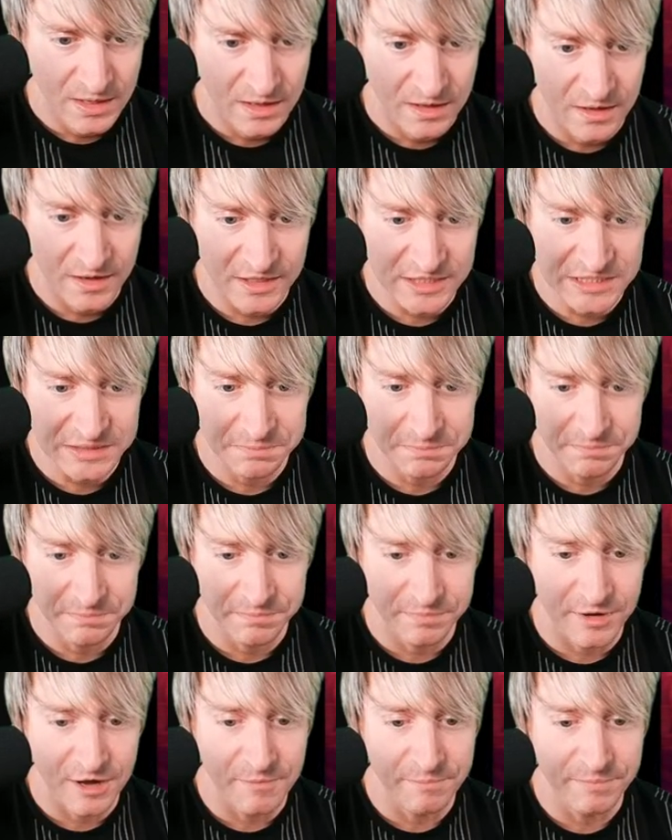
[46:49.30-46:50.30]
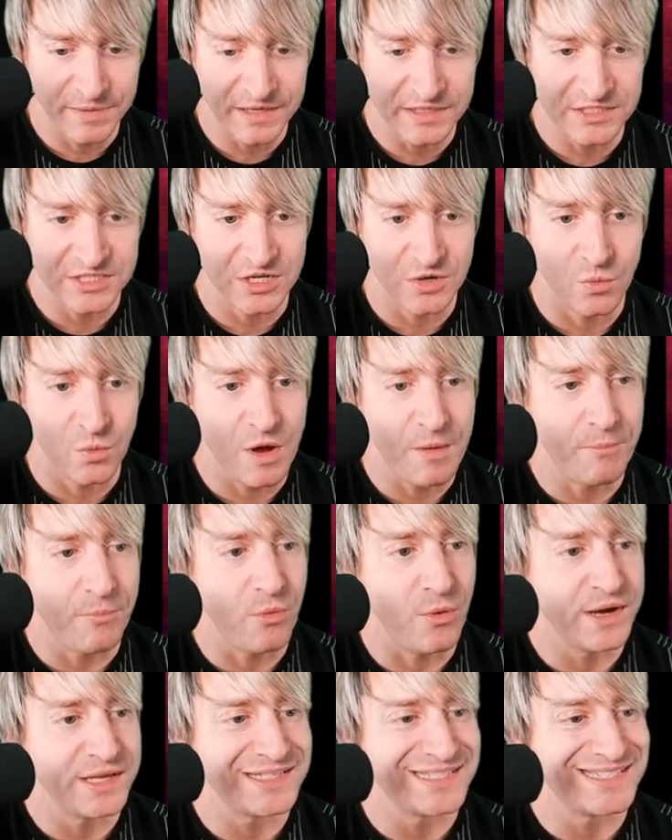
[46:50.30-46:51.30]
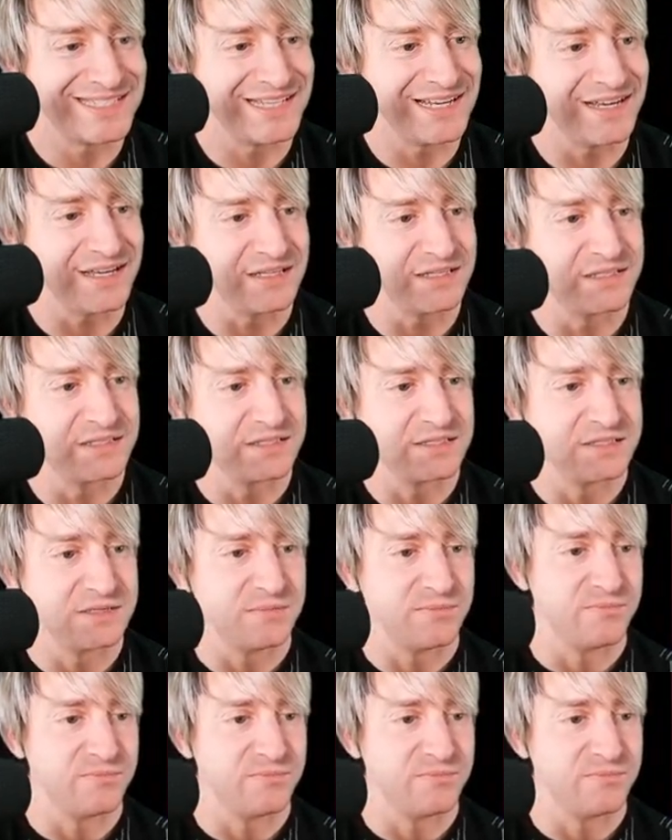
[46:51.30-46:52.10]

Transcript: Let's pump it to 1.6.